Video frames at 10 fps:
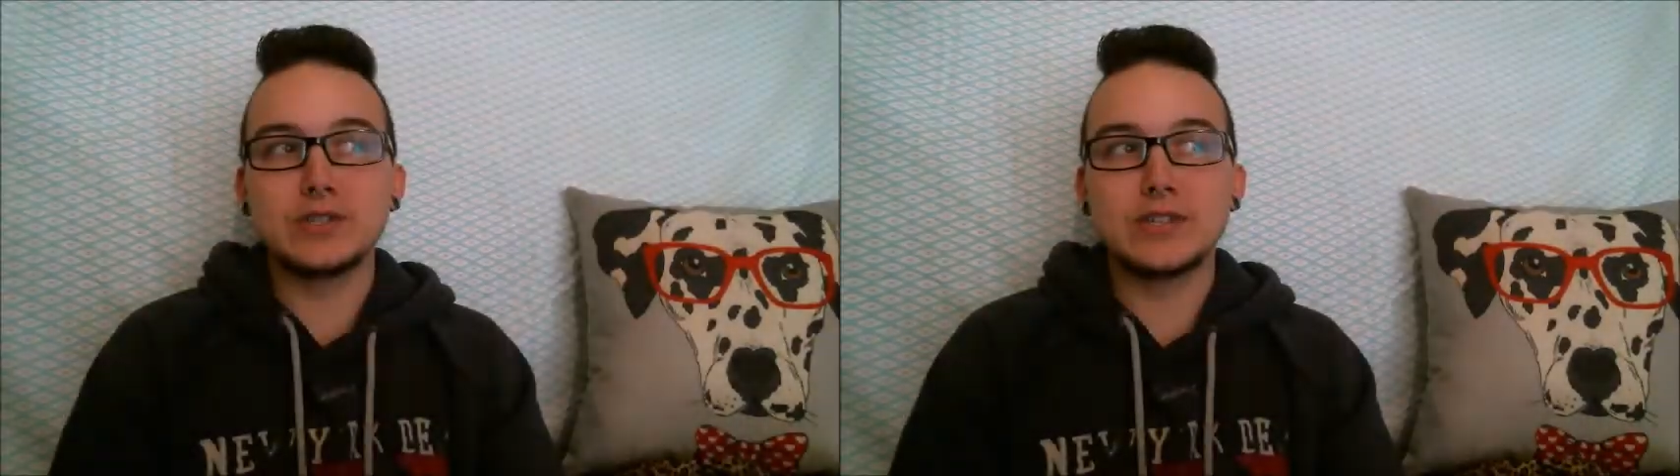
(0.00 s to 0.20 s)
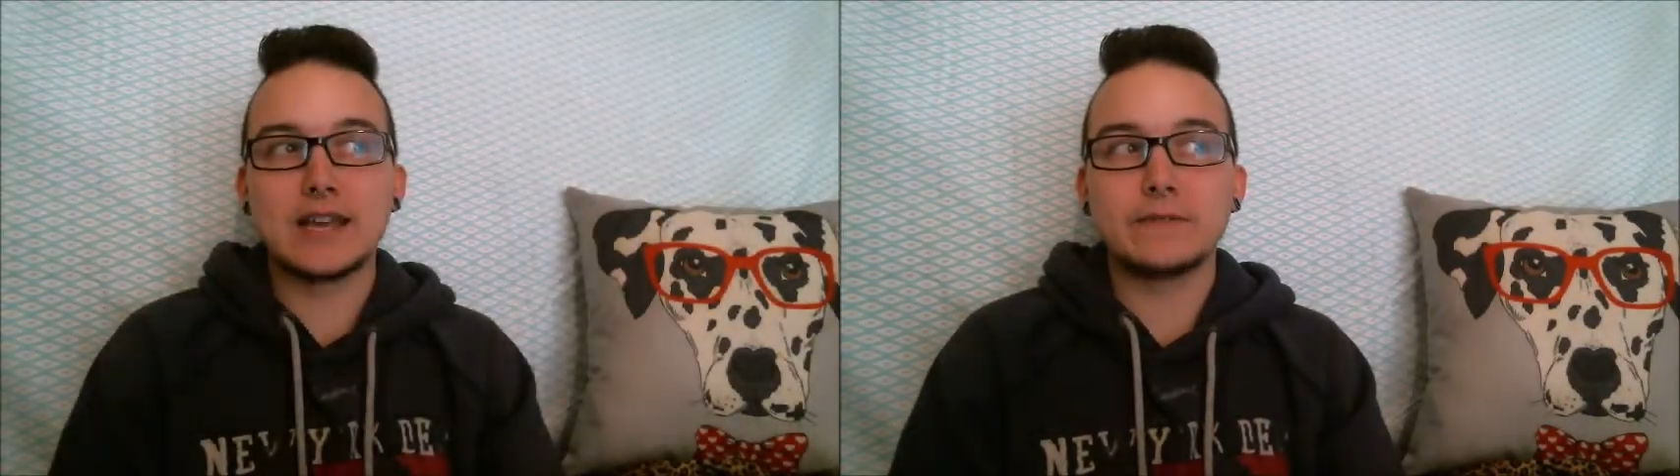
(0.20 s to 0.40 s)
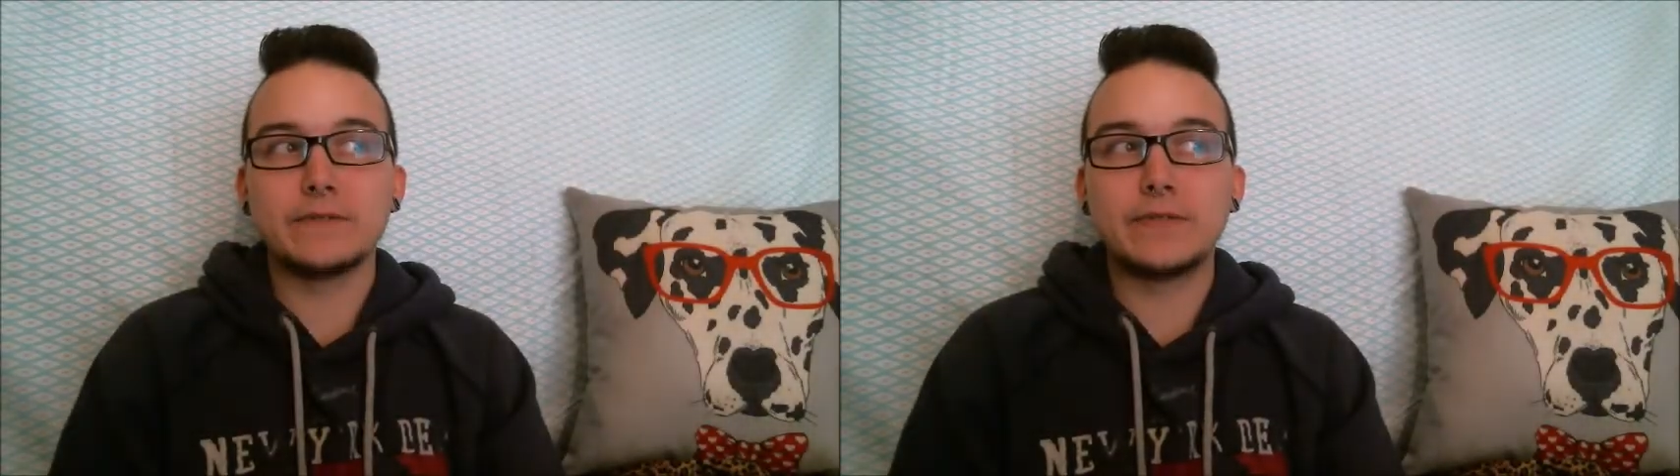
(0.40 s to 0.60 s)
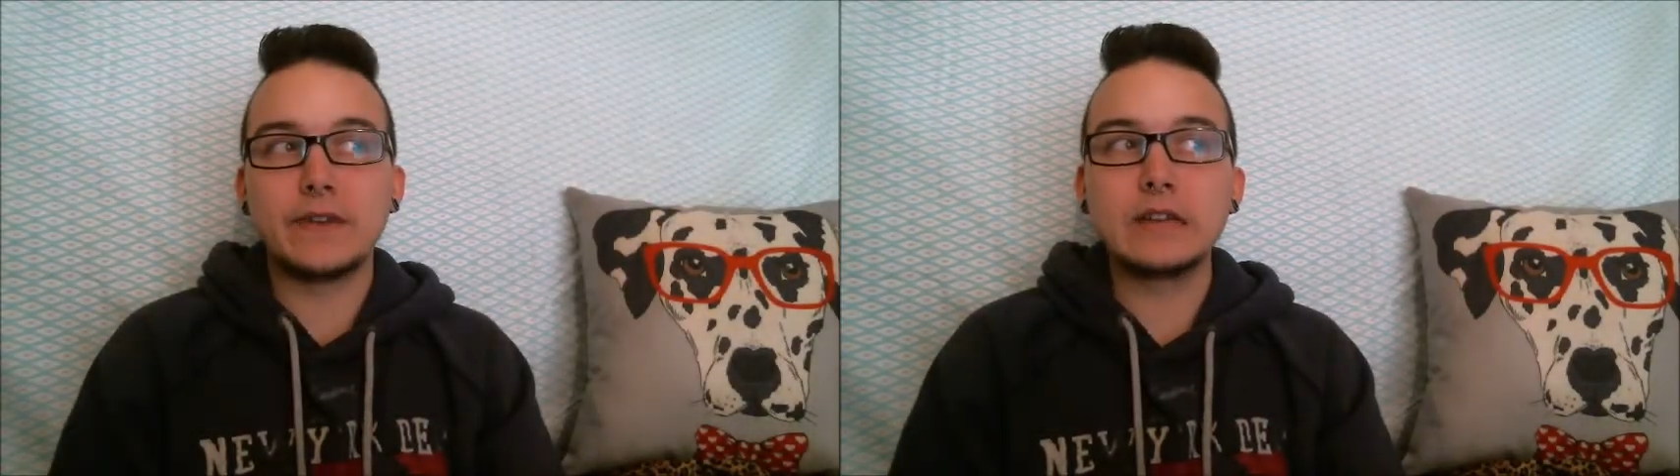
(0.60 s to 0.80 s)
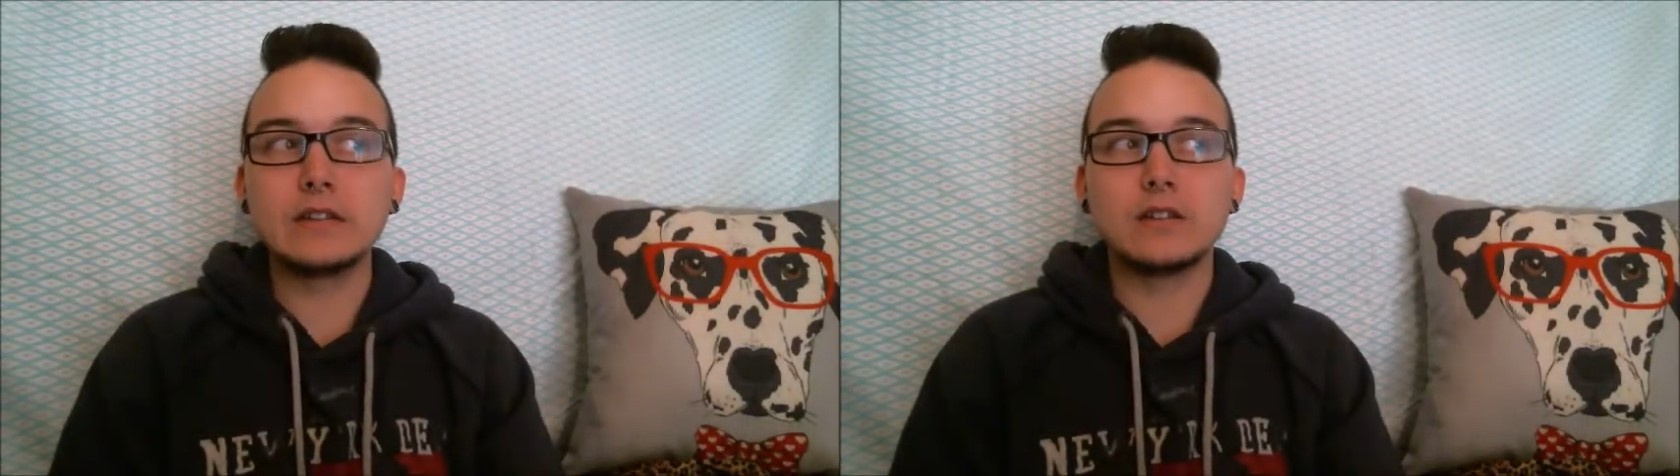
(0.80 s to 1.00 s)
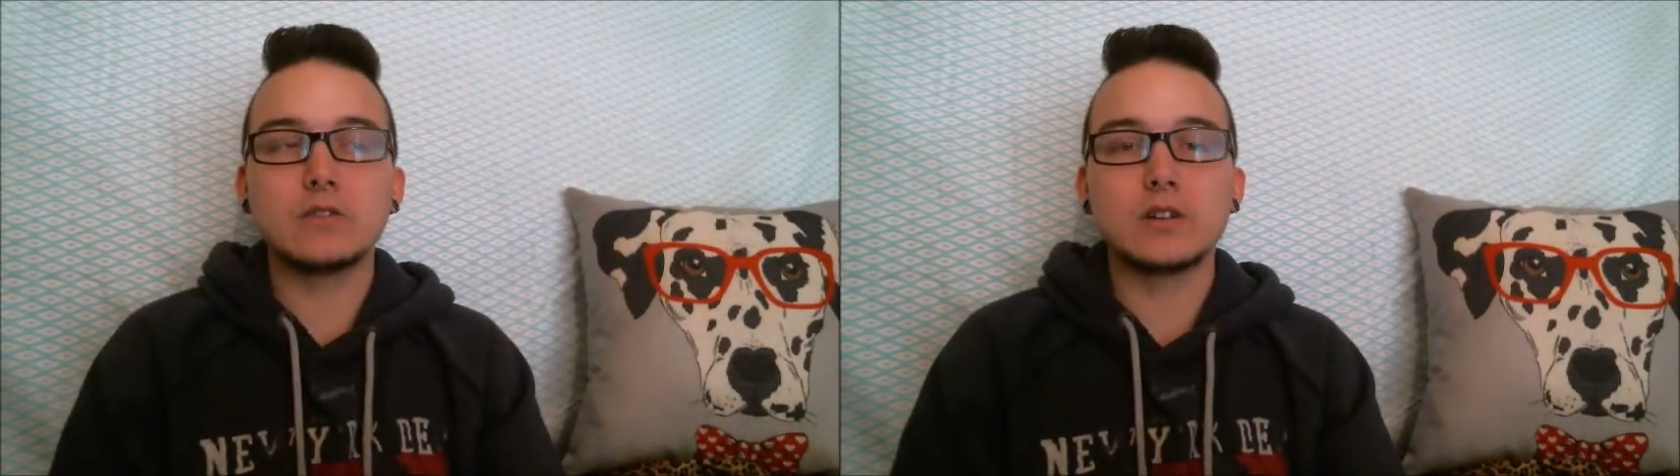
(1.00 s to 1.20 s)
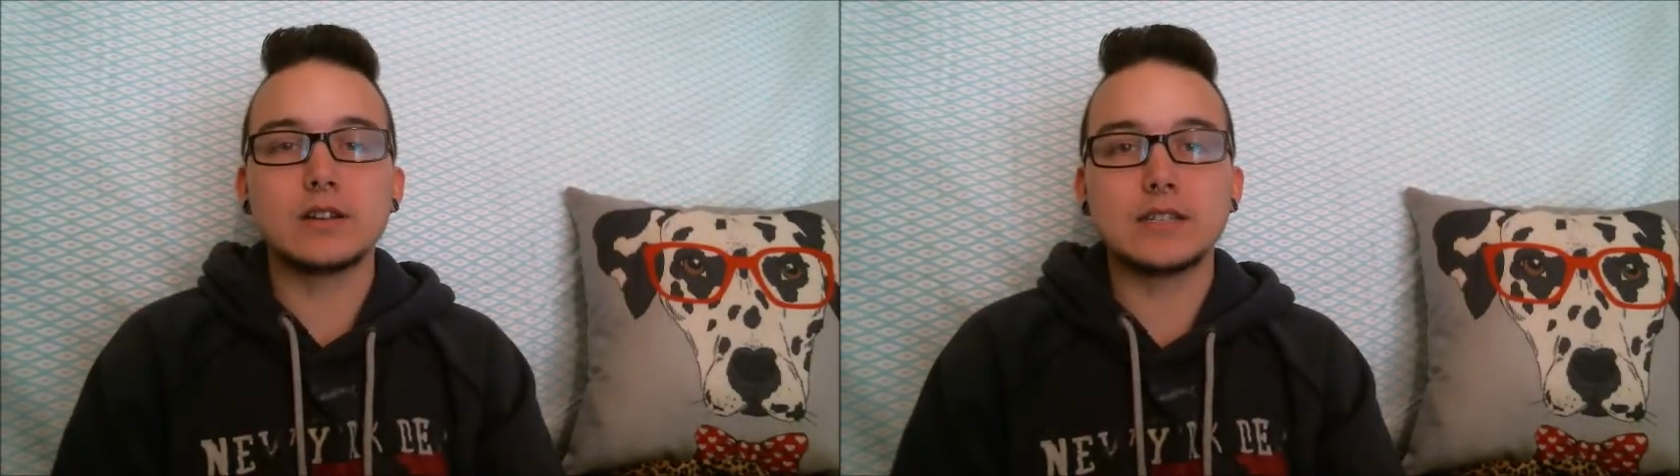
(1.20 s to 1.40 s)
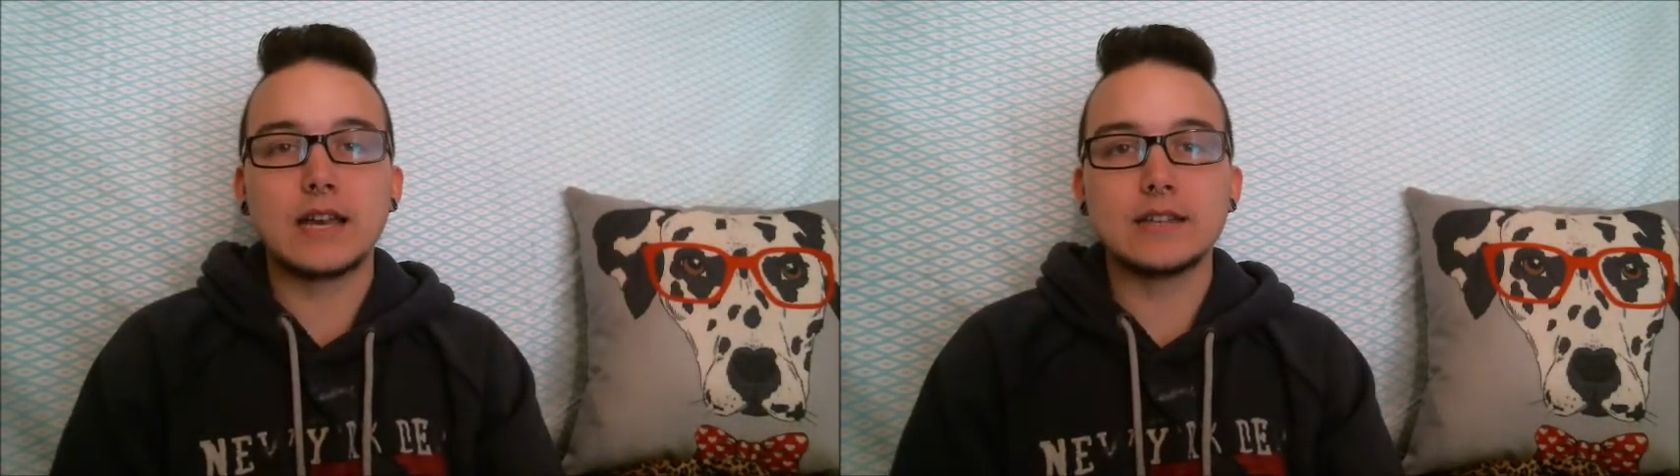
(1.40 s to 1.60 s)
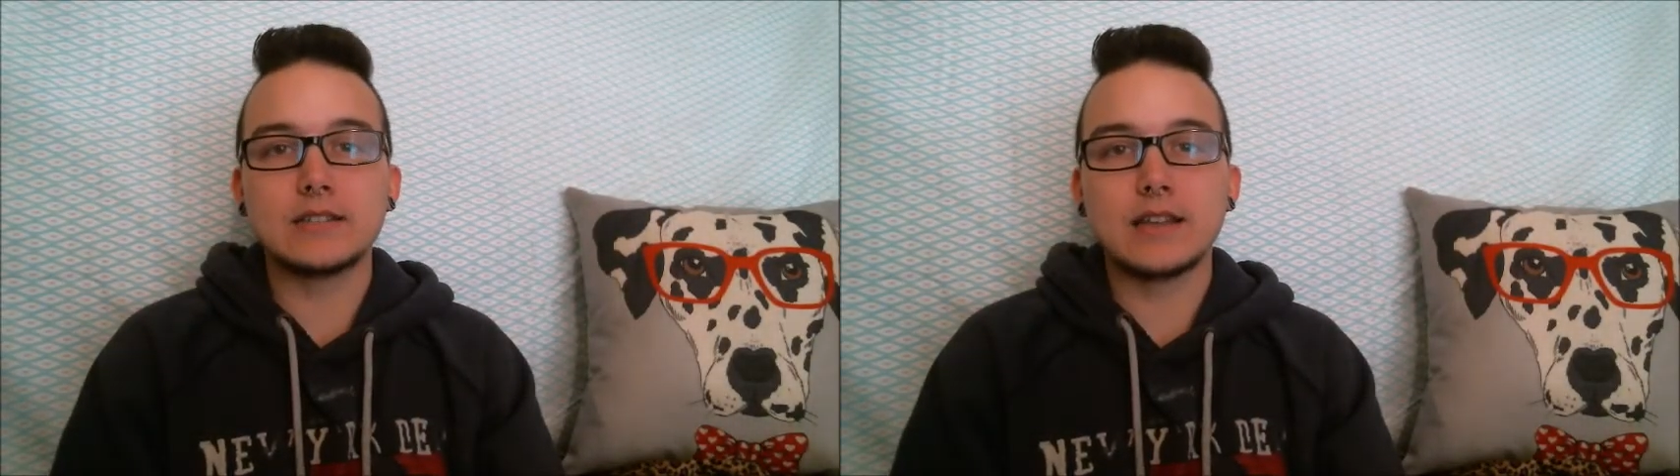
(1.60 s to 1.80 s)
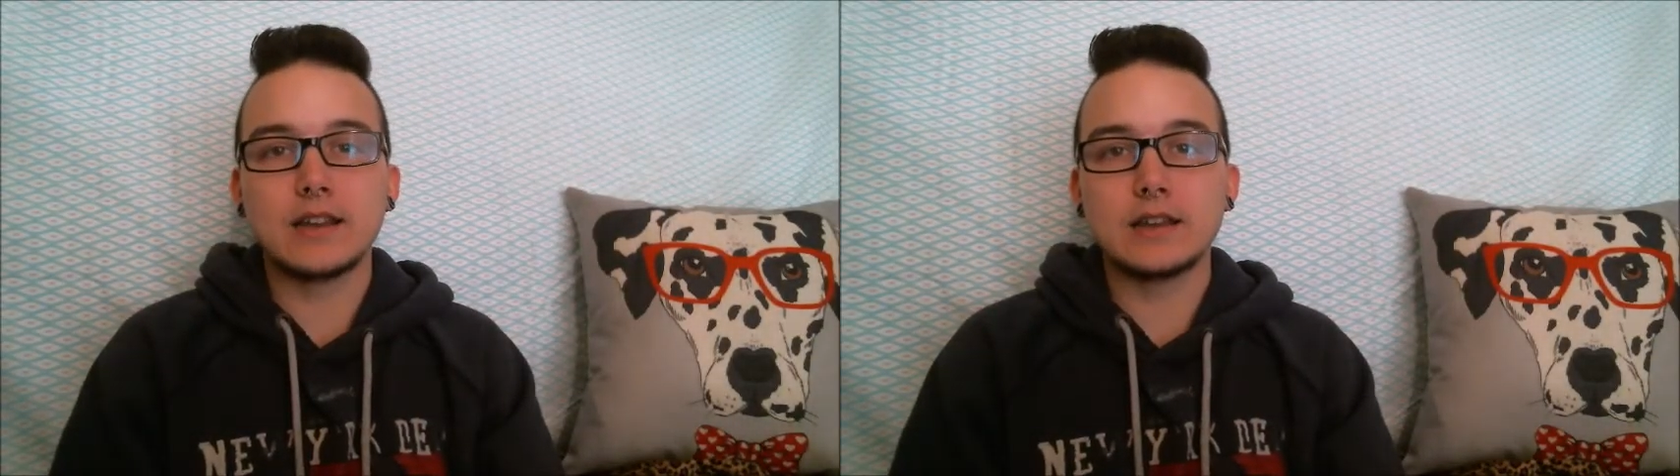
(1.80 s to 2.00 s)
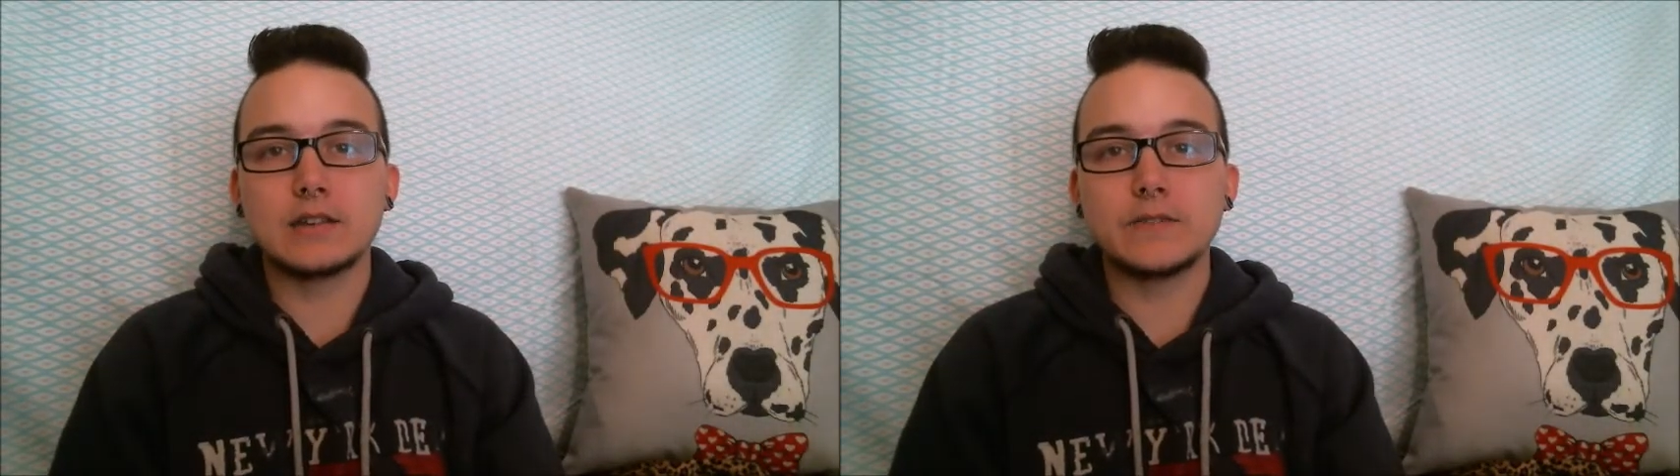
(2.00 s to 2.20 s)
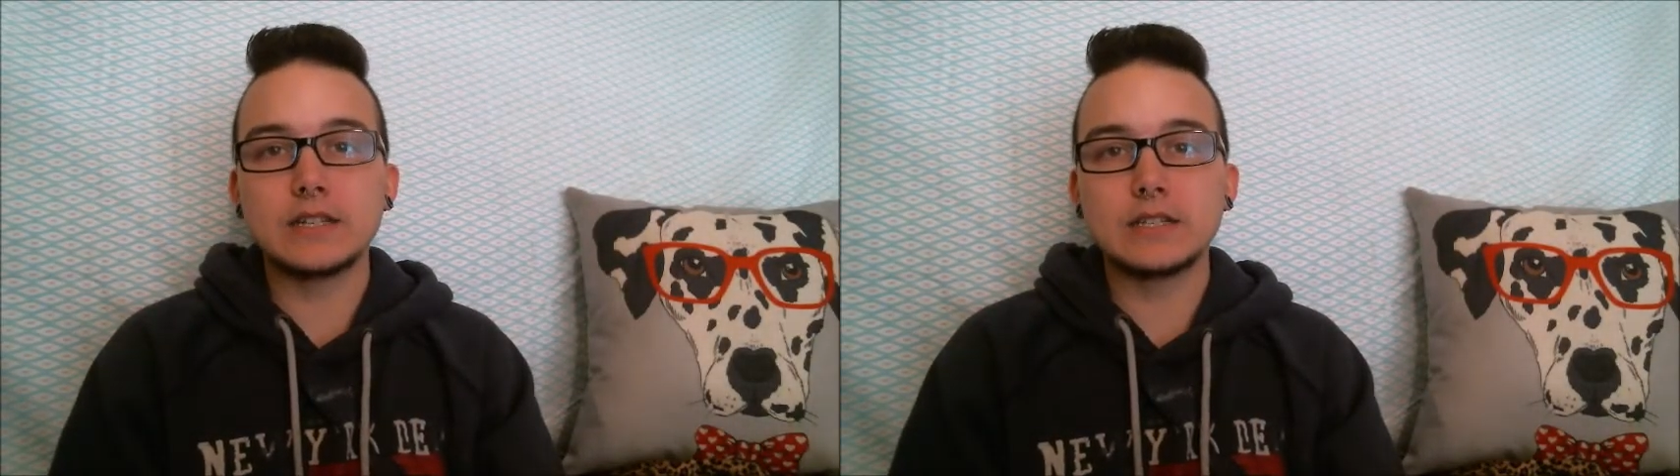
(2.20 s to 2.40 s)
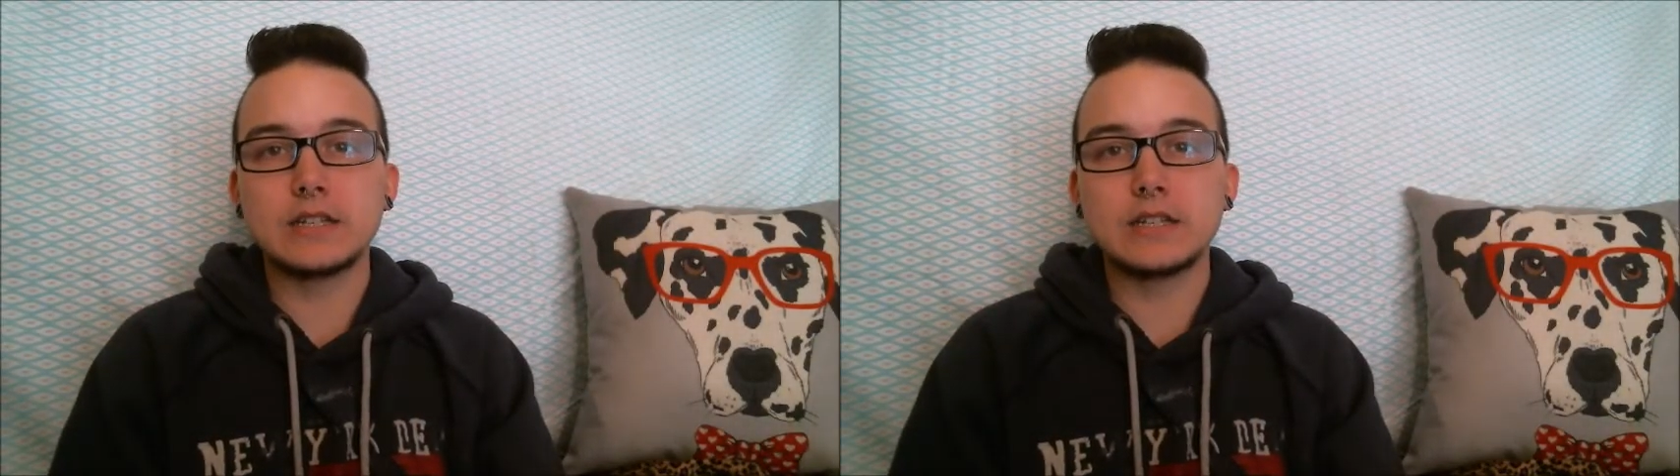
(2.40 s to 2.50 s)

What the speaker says: that fit or a size that kind of fits,